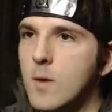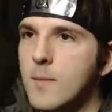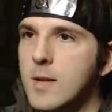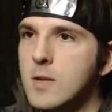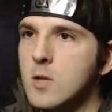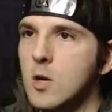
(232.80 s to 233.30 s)
one
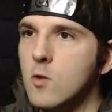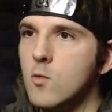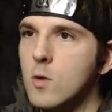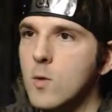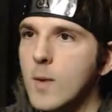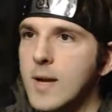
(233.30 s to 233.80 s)
minute it's done
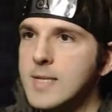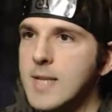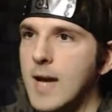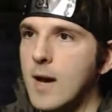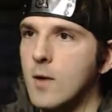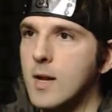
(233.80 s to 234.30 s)
all the way
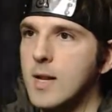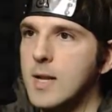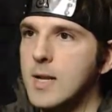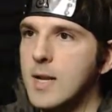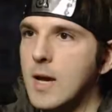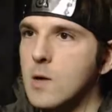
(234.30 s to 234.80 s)
down,
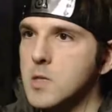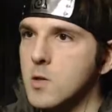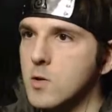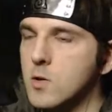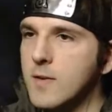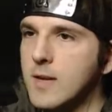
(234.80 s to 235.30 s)
and then now it's
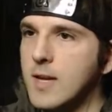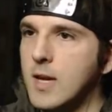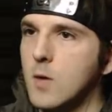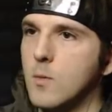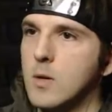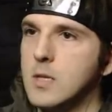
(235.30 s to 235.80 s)
not. Do I have to
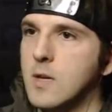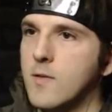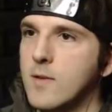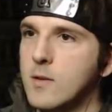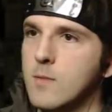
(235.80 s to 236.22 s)
kill myself and